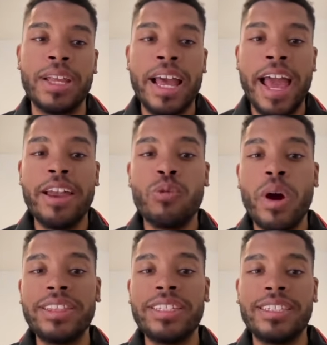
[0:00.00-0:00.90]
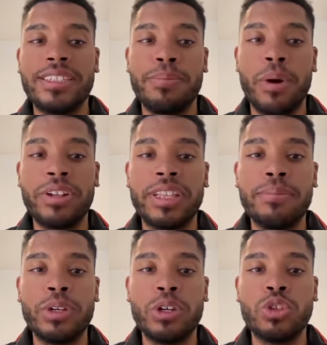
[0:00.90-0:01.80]
And why this is important?
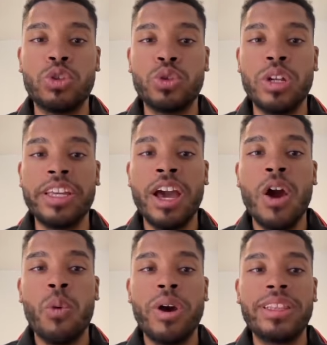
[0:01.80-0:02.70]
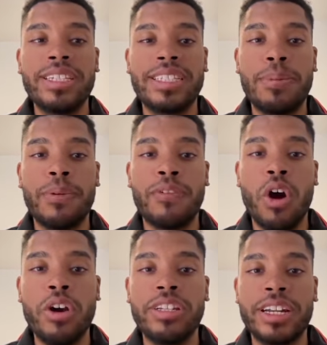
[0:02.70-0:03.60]
Because usually when this type of
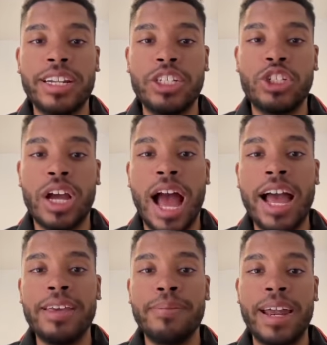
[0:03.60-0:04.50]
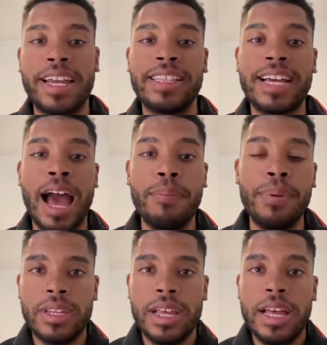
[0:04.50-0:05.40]
coin reach high market cap,
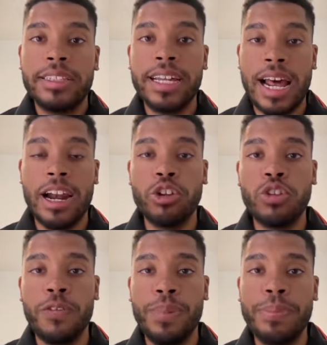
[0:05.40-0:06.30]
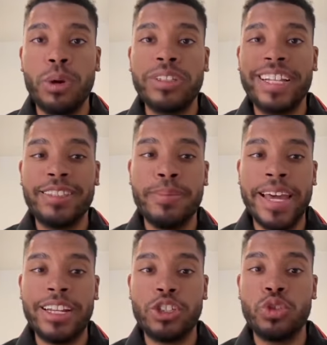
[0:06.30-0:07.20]
there are a lot of people that
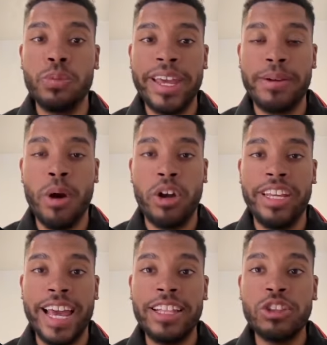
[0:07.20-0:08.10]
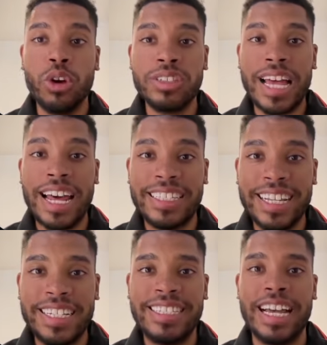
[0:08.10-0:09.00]
manage to make money, and those are the
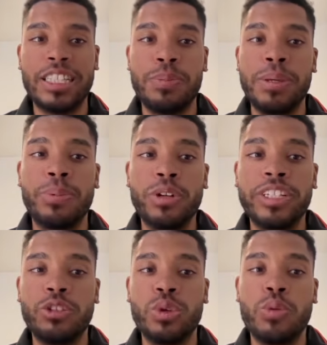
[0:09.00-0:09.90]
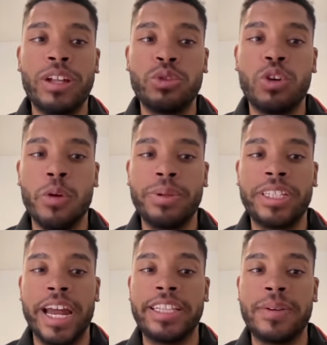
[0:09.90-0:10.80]
exact people that we want to copy
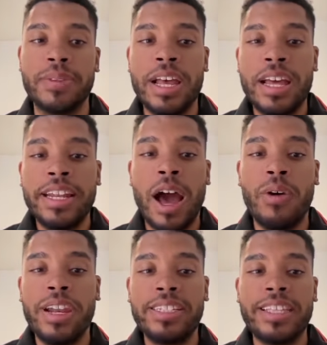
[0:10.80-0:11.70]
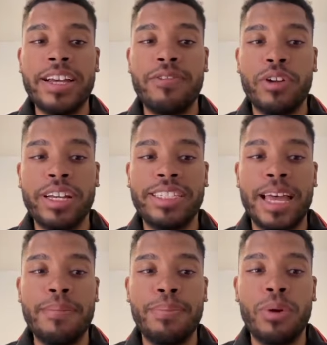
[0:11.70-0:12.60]
trade. Now, let's take for
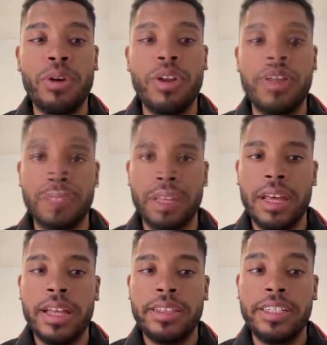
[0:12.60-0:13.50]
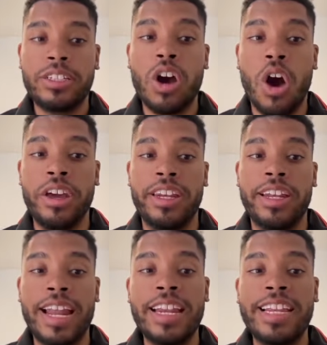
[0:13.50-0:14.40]
example this coin,
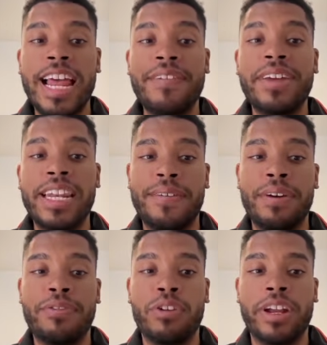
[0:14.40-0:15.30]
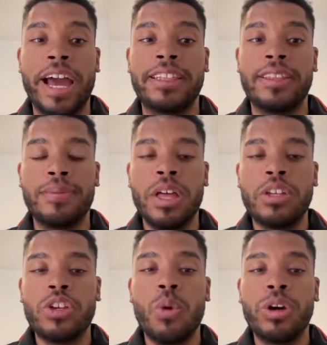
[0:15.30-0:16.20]
911 never forget.
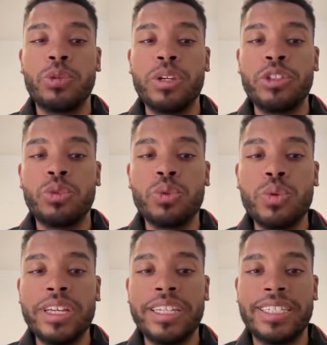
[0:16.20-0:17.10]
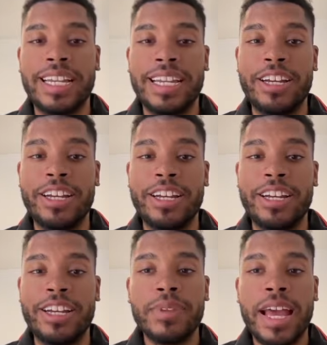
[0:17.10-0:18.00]
So what we need to do is click on it,
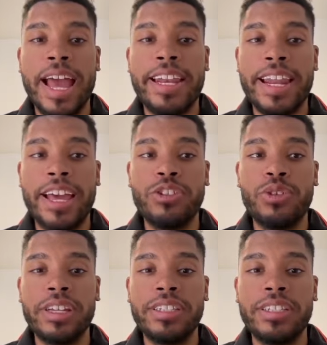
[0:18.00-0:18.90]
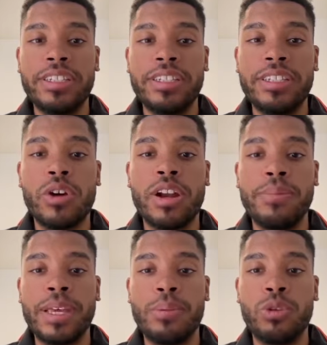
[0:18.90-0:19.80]
and as you can see, we're gonna be
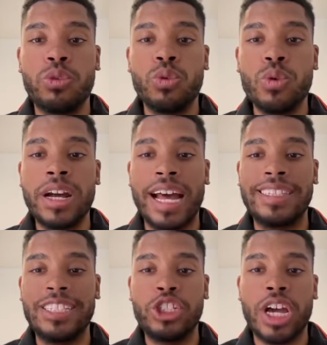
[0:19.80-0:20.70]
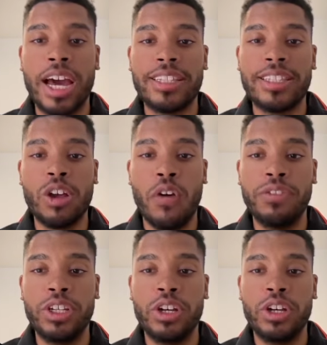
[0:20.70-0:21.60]
able to look at the charts of the
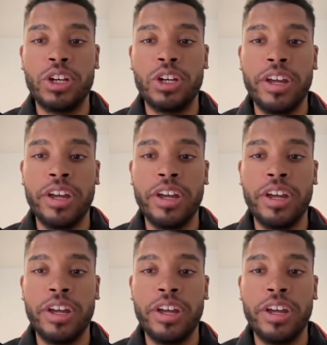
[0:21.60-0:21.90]
coin.